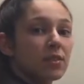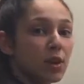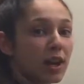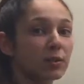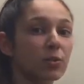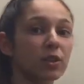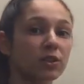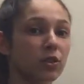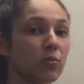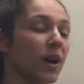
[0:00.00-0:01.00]
The exponents
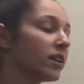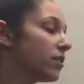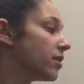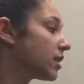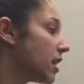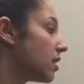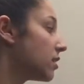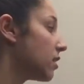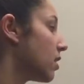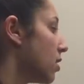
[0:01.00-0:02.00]
don't matter in this
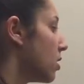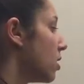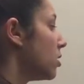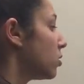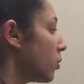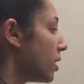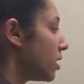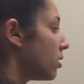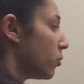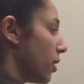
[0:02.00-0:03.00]
case. So
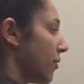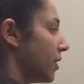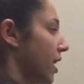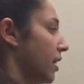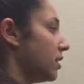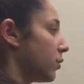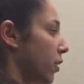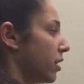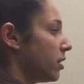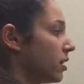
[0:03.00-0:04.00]
here, we have an a
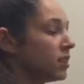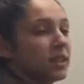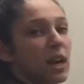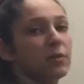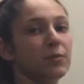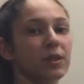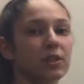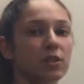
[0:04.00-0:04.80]
squared times a b